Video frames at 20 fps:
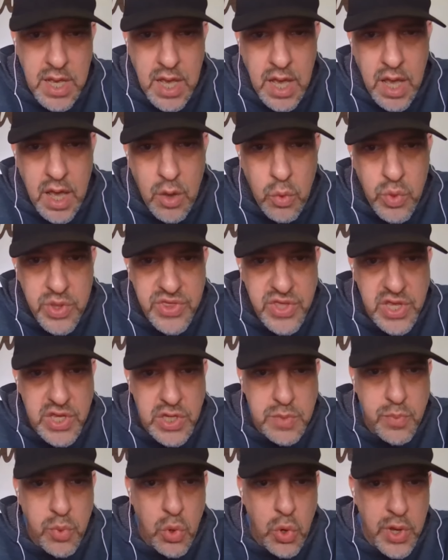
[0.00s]
uh, with
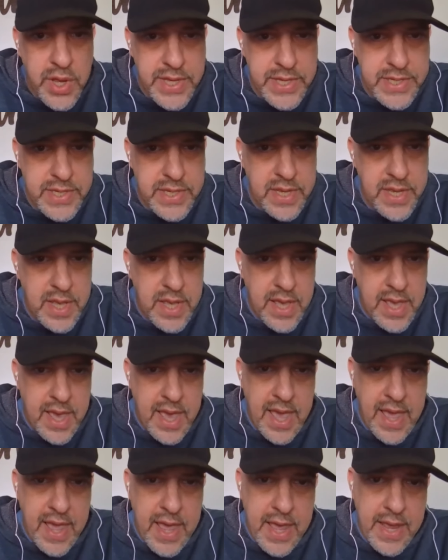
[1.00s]
his boys
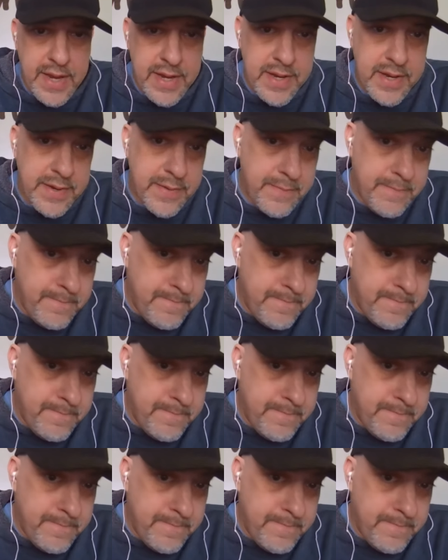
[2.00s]
and